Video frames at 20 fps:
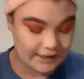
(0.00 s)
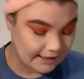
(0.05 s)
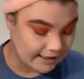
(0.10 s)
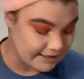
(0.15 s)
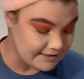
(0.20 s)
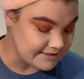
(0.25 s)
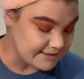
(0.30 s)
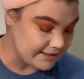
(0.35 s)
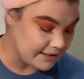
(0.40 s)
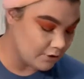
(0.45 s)
Like,
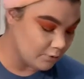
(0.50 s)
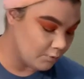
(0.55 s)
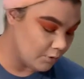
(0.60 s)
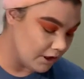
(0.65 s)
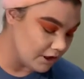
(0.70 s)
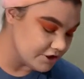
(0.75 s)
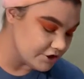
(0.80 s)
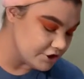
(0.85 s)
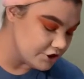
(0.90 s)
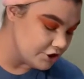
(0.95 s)
I didn't
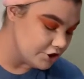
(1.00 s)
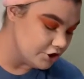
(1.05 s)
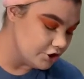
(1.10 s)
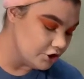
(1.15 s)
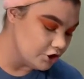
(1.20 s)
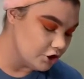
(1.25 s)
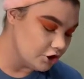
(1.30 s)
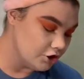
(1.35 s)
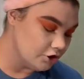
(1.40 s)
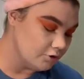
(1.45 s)
want
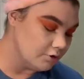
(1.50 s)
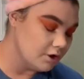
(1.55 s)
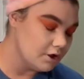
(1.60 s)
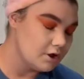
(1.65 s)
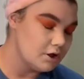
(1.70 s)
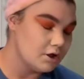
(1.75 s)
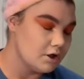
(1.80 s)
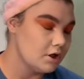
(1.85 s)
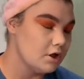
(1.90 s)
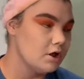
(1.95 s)
to
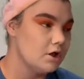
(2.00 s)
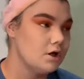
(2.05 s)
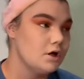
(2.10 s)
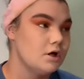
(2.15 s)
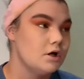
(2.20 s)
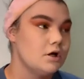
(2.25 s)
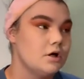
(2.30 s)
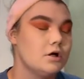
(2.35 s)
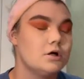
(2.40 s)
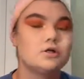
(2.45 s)

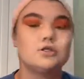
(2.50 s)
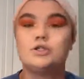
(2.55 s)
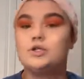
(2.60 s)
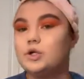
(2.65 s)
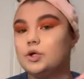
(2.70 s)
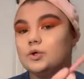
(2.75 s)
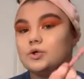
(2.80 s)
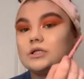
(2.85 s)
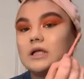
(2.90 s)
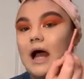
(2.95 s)

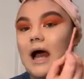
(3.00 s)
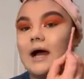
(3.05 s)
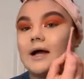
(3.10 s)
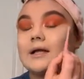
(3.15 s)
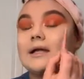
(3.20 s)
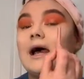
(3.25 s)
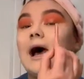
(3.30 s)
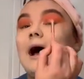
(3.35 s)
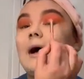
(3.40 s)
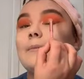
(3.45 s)

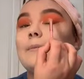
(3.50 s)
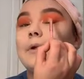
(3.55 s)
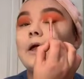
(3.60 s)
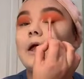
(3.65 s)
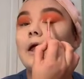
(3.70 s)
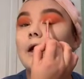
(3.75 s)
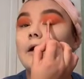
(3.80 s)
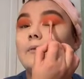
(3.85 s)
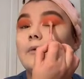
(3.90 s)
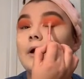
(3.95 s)
act
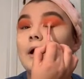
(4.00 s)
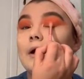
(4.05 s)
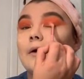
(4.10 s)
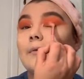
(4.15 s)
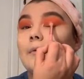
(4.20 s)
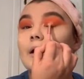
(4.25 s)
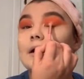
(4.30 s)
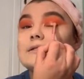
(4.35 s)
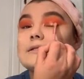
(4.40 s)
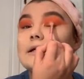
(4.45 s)
happy when I
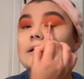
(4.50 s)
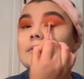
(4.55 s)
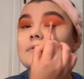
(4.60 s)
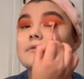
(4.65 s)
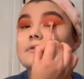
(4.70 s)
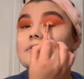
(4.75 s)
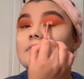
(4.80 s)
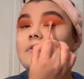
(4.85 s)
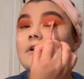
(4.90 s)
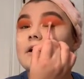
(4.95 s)
wasn't. It
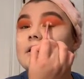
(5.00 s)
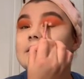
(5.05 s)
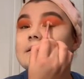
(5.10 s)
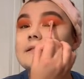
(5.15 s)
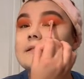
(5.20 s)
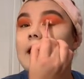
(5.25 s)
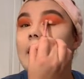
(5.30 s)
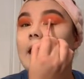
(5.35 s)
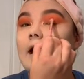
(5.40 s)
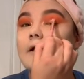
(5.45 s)
was a very
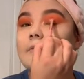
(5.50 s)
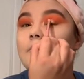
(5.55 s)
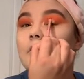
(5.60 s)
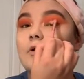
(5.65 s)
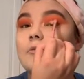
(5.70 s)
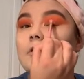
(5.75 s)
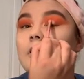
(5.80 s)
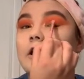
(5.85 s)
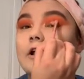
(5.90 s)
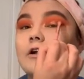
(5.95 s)
sad
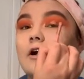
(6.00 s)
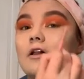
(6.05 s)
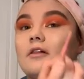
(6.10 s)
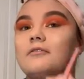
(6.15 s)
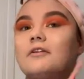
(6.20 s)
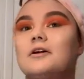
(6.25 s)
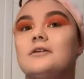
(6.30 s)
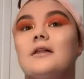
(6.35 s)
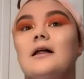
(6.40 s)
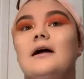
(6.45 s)
moment in all
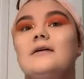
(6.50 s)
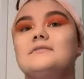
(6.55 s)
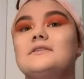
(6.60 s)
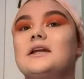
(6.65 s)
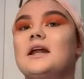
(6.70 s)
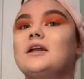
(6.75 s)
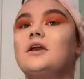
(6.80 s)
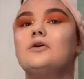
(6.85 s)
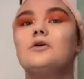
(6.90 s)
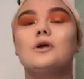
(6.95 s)
of our lives.
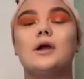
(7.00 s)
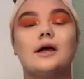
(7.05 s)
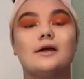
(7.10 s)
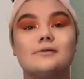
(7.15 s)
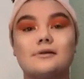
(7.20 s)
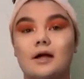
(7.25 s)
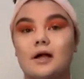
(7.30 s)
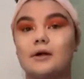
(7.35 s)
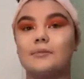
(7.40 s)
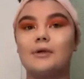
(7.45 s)
And I know you
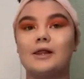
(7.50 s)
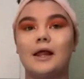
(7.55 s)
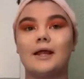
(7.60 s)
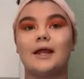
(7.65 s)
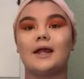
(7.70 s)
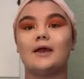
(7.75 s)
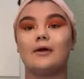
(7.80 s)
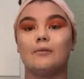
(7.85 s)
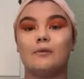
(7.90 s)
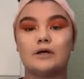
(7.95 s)
guys are going to be
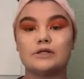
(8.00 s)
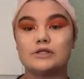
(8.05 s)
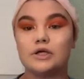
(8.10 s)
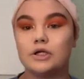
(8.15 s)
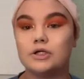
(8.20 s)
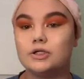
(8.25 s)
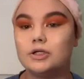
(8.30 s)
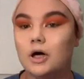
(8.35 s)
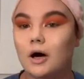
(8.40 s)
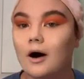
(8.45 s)
like, it was
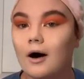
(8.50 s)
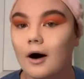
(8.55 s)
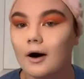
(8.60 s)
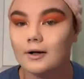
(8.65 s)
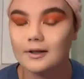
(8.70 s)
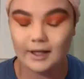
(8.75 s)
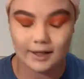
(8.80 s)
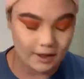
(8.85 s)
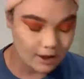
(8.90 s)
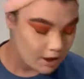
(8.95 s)
a
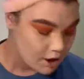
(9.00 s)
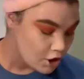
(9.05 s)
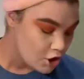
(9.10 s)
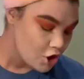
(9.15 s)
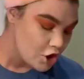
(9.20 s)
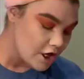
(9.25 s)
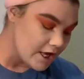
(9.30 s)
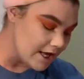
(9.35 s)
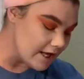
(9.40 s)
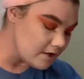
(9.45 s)
dog. Like,
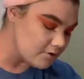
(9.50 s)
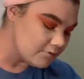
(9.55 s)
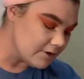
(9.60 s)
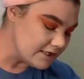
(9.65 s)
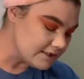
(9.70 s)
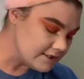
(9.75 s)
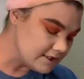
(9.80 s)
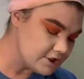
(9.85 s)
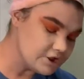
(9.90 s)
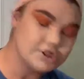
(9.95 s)
it
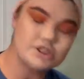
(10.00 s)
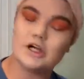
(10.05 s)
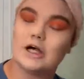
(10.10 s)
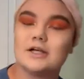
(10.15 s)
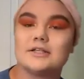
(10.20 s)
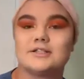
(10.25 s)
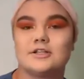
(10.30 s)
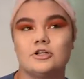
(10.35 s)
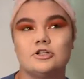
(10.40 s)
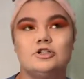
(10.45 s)
wasn't
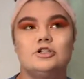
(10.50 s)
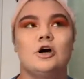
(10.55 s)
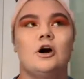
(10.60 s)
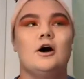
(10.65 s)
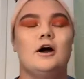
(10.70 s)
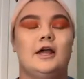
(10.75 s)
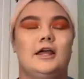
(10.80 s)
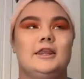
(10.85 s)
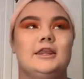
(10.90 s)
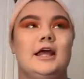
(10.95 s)
just a
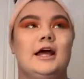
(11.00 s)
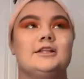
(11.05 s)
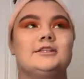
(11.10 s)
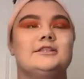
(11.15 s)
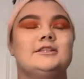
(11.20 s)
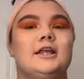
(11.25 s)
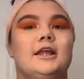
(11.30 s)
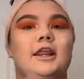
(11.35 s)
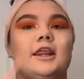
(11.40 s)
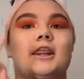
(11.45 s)
dog. And
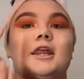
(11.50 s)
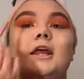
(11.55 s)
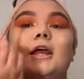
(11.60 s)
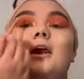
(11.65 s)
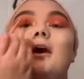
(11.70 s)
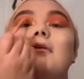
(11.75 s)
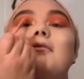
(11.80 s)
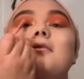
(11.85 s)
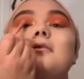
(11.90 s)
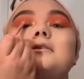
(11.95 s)
that's the
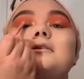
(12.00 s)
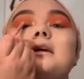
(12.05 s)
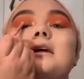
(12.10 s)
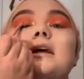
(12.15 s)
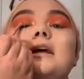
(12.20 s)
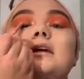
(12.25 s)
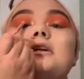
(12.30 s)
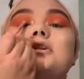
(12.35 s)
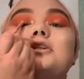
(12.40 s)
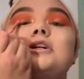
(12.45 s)
thing. Everyone's
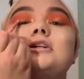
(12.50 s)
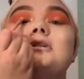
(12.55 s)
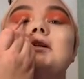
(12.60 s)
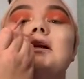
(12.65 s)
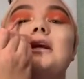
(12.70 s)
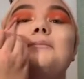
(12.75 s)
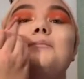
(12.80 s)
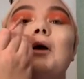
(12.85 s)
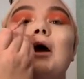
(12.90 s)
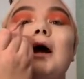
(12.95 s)
like, it's just
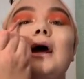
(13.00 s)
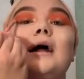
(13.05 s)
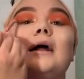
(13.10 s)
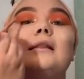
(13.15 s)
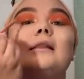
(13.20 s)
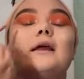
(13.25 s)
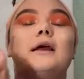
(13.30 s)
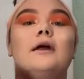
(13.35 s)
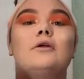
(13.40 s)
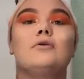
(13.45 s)
a
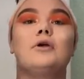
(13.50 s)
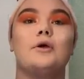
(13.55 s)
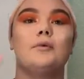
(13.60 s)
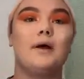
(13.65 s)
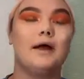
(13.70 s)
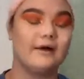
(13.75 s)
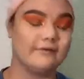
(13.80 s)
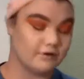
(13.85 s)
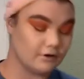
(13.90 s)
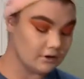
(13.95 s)
pet. Like, I don't get
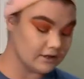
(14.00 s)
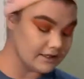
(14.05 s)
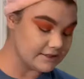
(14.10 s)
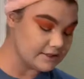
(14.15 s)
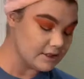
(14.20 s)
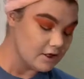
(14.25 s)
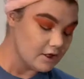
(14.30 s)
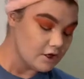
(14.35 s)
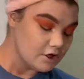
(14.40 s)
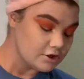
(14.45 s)
why everyone
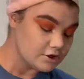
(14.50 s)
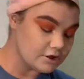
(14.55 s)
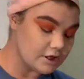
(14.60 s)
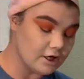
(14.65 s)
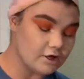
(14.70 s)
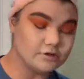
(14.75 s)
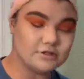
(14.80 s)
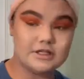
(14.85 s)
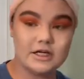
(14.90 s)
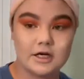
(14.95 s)
gets
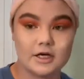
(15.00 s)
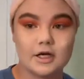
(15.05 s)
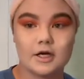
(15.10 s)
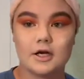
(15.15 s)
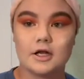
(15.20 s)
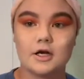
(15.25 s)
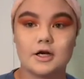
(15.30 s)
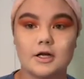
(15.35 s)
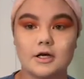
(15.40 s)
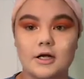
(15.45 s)
so
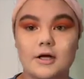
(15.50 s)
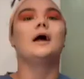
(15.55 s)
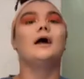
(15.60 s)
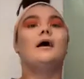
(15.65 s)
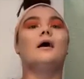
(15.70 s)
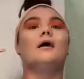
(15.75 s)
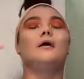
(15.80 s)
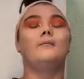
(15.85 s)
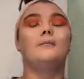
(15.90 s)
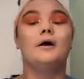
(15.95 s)

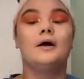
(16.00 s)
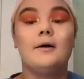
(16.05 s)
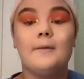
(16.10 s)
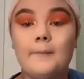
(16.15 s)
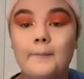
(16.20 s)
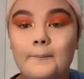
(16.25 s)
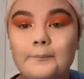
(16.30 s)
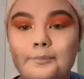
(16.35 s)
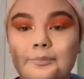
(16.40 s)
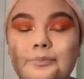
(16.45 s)
da-da-da-da-da.
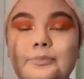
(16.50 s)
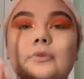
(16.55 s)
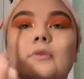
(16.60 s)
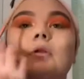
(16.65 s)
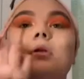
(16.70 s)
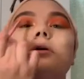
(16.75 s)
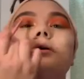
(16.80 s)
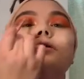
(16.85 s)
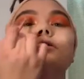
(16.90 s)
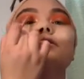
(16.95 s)

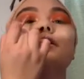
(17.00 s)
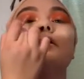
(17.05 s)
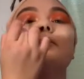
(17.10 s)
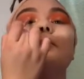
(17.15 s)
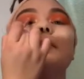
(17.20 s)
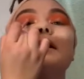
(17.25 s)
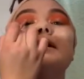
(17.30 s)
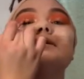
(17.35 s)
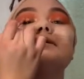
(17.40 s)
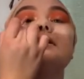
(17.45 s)
So
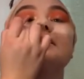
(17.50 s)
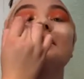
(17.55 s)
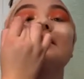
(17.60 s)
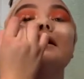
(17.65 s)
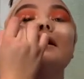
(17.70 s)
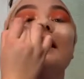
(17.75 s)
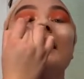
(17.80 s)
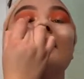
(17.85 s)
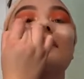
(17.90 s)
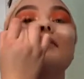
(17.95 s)

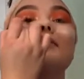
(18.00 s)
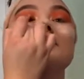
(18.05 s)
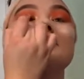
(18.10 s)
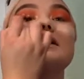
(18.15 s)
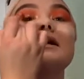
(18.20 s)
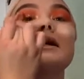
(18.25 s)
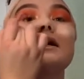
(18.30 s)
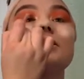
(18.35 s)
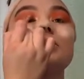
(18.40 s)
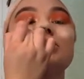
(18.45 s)
basically, everyone's
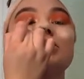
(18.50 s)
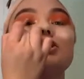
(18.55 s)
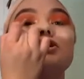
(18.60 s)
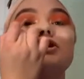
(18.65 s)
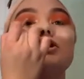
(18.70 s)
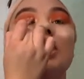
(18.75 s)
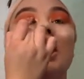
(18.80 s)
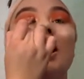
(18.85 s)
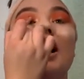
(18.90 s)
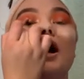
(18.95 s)
like, it's just
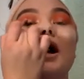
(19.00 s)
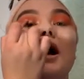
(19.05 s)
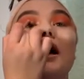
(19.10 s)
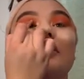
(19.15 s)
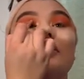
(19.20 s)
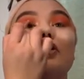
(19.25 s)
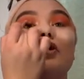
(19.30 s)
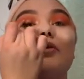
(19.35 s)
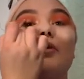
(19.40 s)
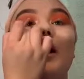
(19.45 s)
a dog. I
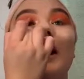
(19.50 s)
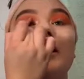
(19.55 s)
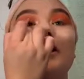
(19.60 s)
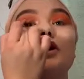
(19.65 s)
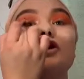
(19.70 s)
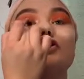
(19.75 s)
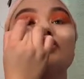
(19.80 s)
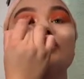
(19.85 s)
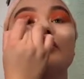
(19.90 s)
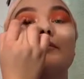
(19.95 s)
don't know why
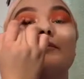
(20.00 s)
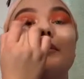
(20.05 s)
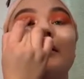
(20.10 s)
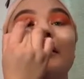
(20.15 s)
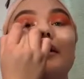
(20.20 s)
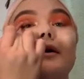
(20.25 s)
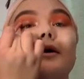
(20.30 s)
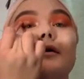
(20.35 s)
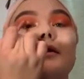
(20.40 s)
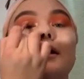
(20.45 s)
you're
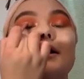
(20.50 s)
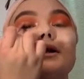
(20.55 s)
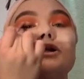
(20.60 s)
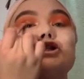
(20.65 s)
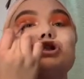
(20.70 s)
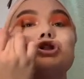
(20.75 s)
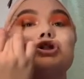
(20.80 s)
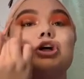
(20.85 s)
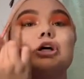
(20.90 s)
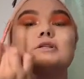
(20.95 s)
tripping. Like,
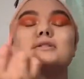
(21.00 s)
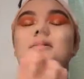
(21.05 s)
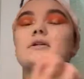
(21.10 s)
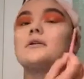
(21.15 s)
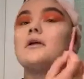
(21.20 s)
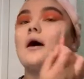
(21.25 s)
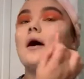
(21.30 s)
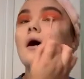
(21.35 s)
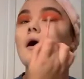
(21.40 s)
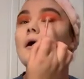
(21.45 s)
it's just a
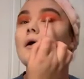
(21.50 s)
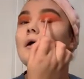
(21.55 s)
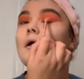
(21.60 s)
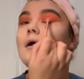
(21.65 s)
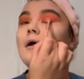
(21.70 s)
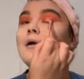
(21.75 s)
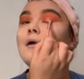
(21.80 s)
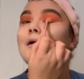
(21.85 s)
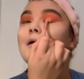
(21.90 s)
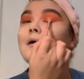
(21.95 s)
dog.
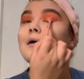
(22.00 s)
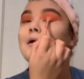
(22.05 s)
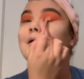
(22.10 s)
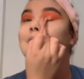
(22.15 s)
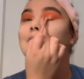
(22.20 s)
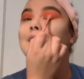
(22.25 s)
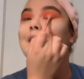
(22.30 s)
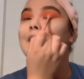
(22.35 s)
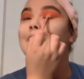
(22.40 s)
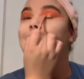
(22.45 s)

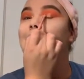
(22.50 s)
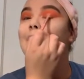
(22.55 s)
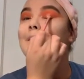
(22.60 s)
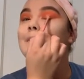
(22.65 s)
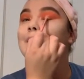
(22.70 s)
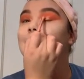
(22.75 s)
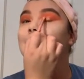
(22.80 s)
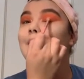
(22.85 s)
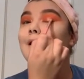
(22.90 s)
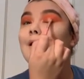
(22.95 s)
They come
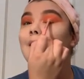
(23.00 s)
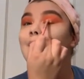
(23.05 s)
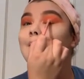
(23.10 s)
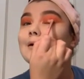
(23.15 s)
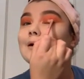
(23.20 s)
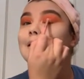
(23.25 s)
and go.